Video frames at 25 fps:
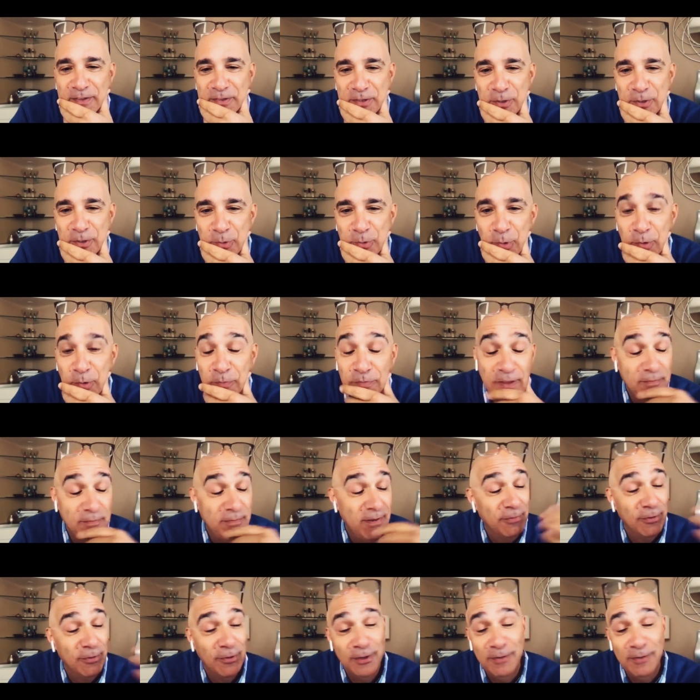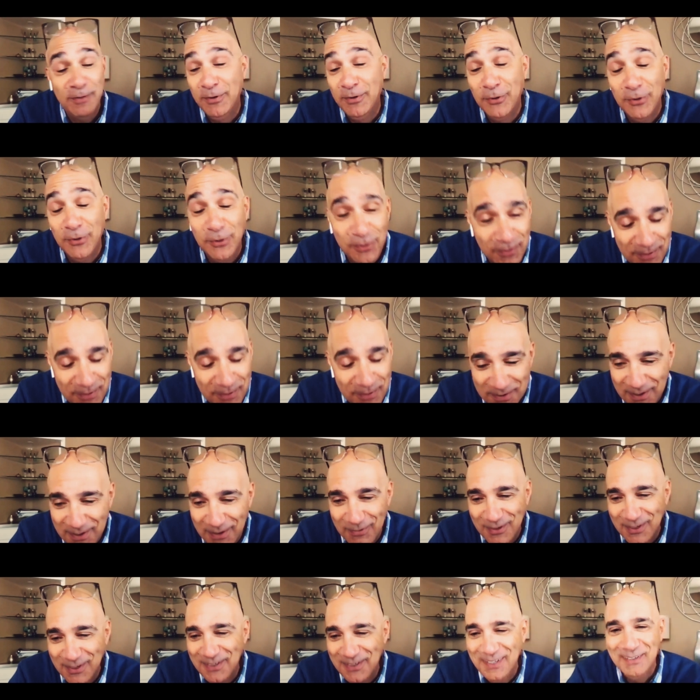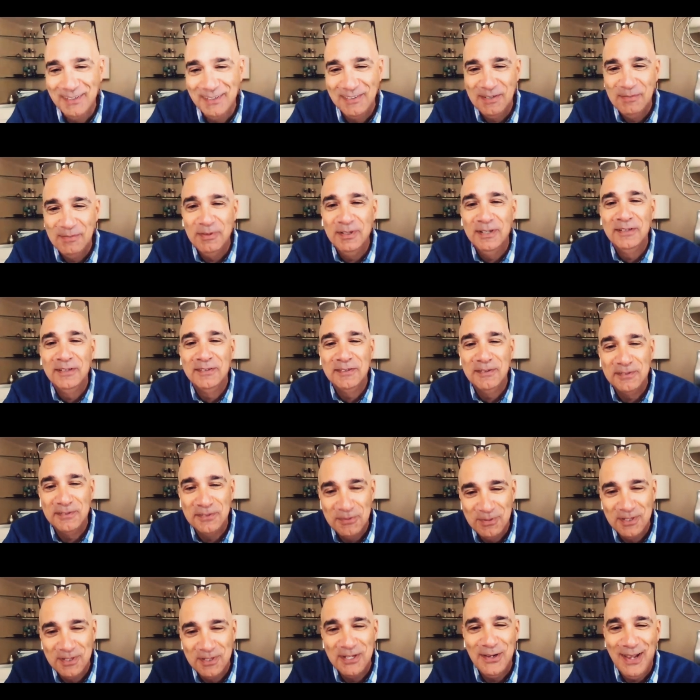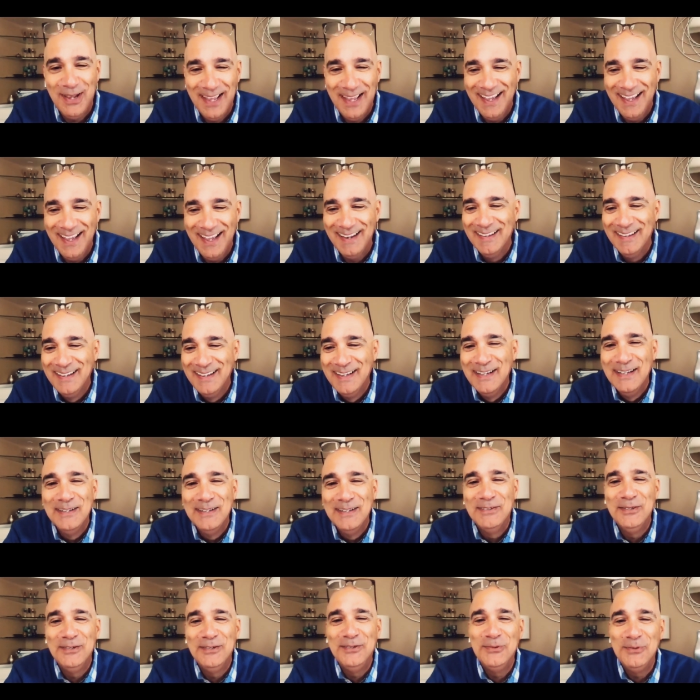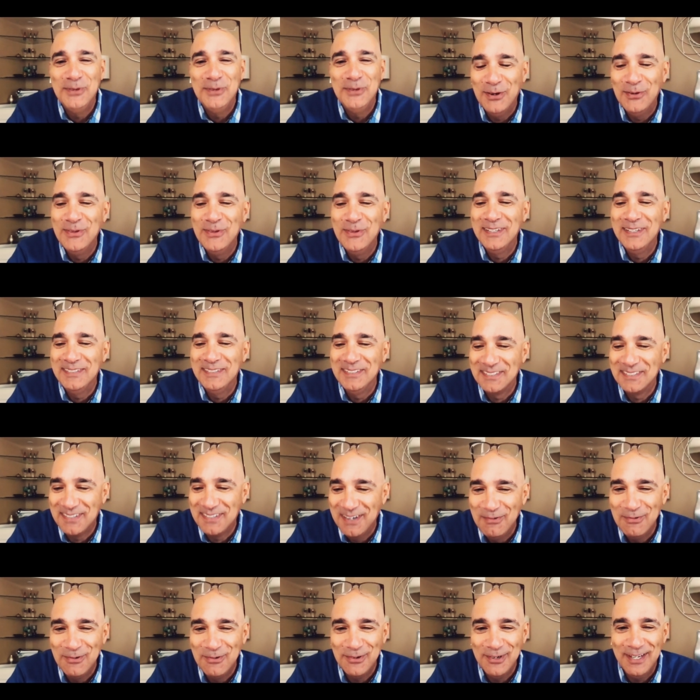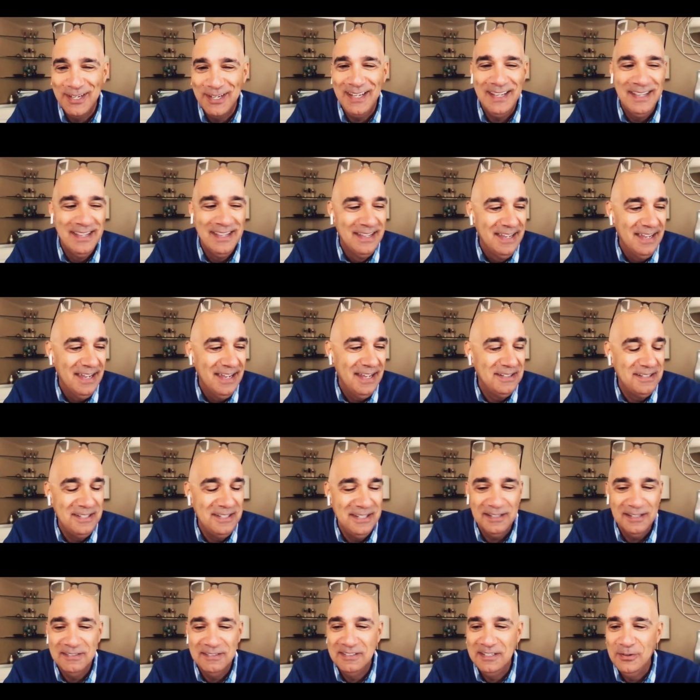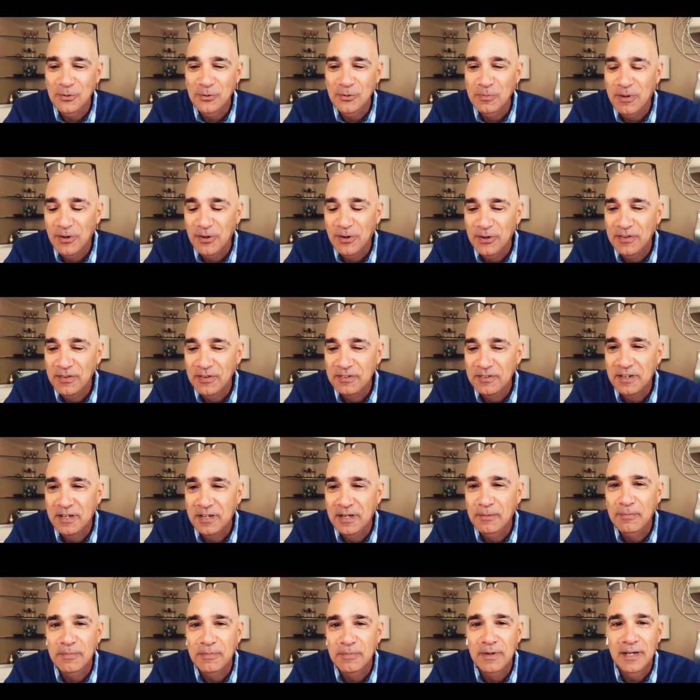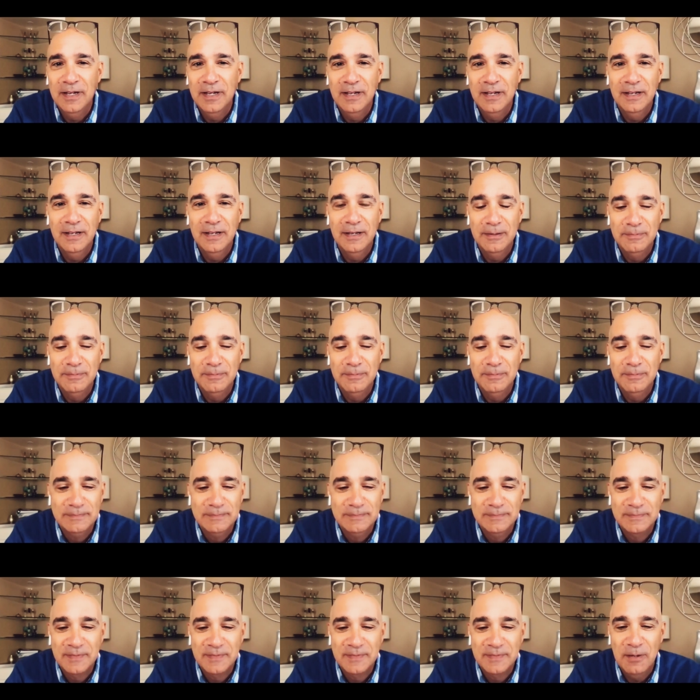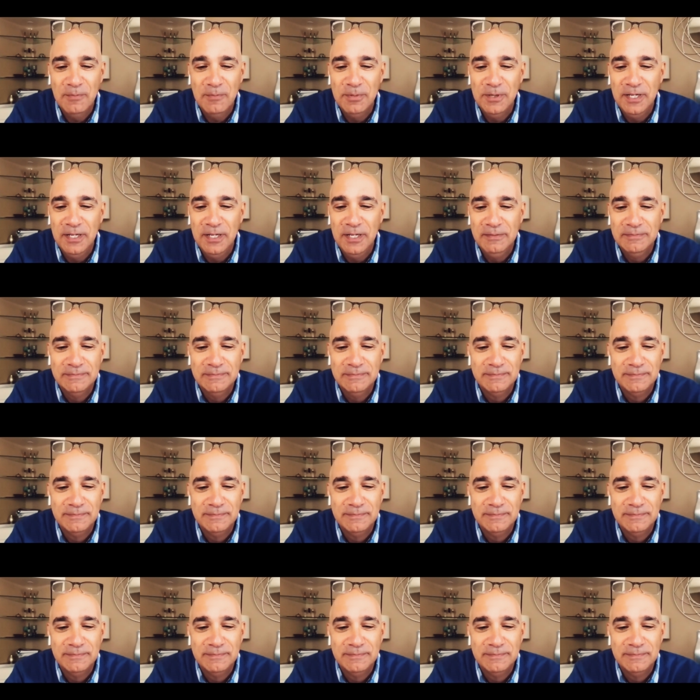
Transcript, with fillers: new, or if they've never even heard of Discovery and TLC. But let's, assuming you had, did you know that Discovery and TLC were part of the same company?